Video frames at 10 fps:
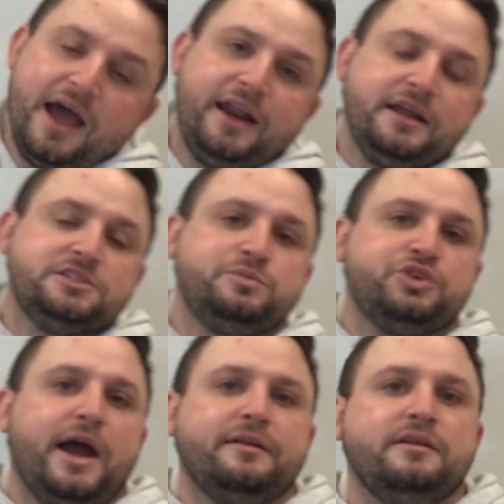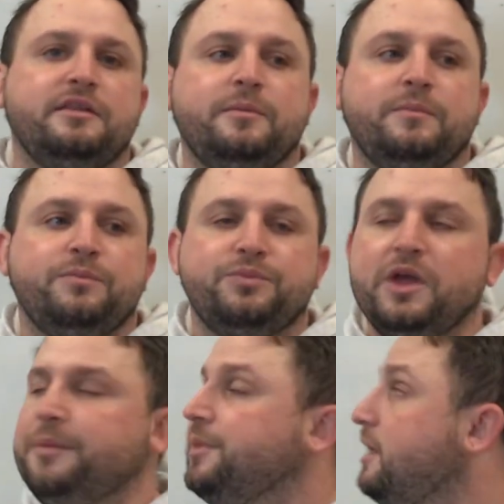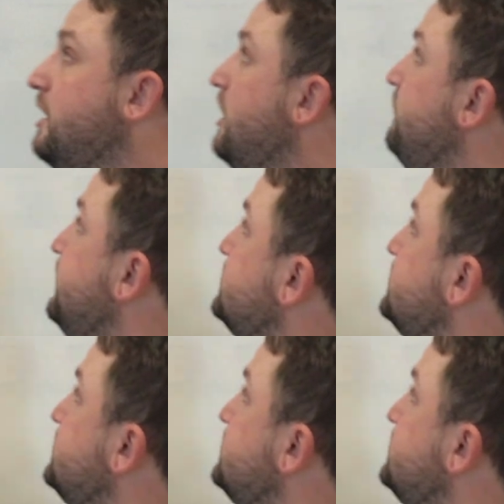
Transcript: adding and subtracting them. Okay? If